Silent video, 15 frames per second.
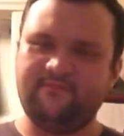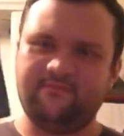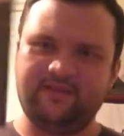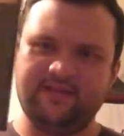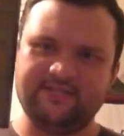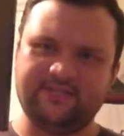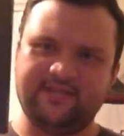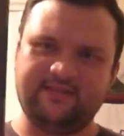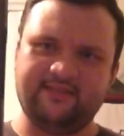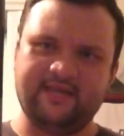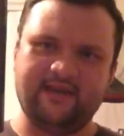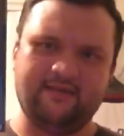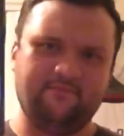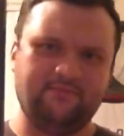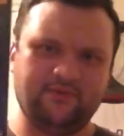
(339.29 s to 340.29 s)
things like
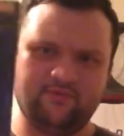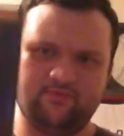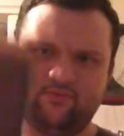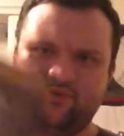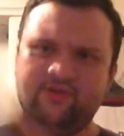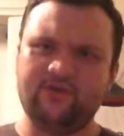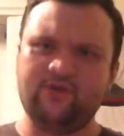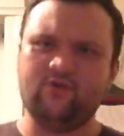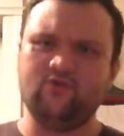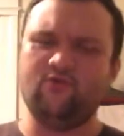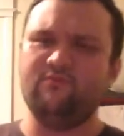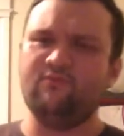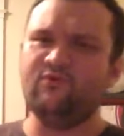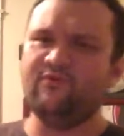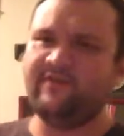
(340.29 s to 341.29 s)
that. Really
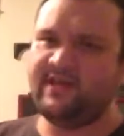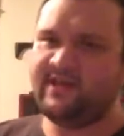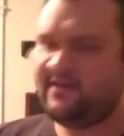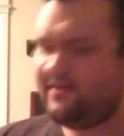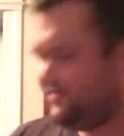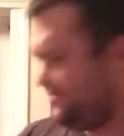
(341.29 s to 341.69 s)
cool movie.